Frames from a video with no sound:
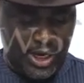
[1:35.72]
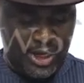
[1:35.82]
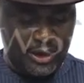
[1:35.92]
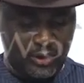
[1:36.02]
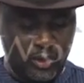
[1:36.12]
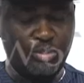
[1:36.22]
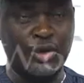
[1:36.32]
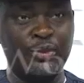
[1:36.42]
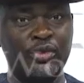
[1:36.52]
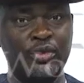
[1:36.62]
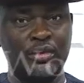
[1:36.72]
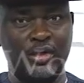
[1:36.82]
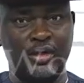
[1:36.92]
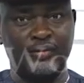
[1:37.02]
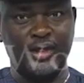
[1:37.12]
and the good people
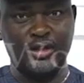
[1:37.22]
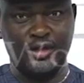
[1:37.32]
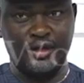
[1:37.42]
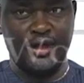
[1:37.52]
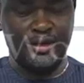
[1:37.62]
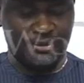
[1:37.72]
of Nigeria.